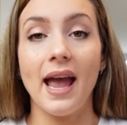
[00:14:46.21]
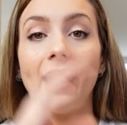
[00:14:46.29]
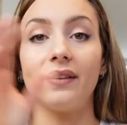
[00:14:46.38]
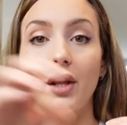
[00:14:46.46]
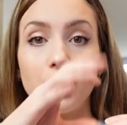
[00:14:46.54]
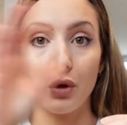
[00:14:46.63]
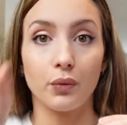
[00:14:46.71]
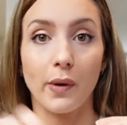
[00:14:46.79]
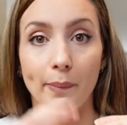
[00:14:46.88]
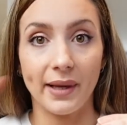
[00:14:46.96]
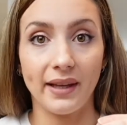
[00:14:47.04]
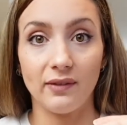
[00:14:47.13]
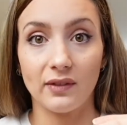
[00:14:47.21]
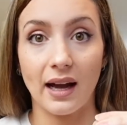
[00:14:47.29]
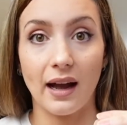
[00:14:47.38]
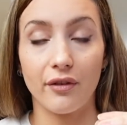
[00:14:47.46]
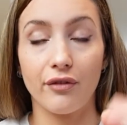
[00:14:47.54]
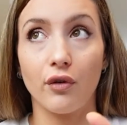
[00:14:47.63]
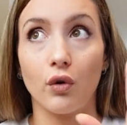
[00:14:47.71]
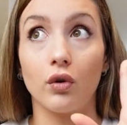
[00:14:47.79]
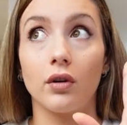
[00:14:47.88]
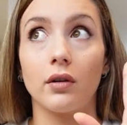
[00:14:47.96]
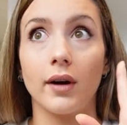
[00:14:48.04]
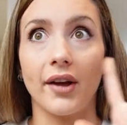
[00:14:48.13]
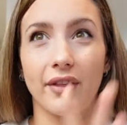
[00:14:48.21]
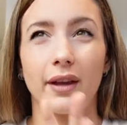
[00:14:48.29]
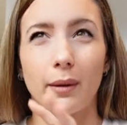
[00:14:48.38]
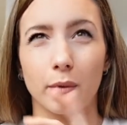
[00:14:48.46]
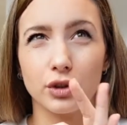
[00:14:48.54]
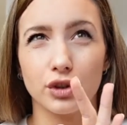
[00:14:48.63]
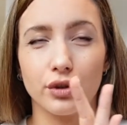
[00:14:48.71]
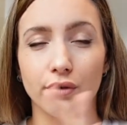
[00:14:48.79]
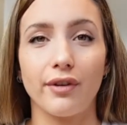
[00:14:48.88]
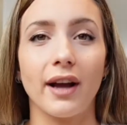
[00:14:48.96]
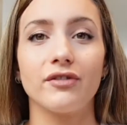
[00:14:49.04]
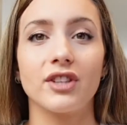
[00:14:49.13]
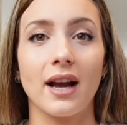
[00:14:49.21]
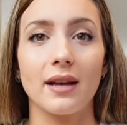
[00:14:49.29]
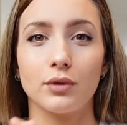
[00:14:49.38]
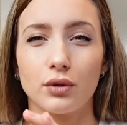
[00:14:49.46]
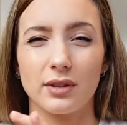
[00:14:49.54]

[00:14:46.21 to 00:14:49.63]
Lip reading: and then you repeat that for, I think I'm going to do five times,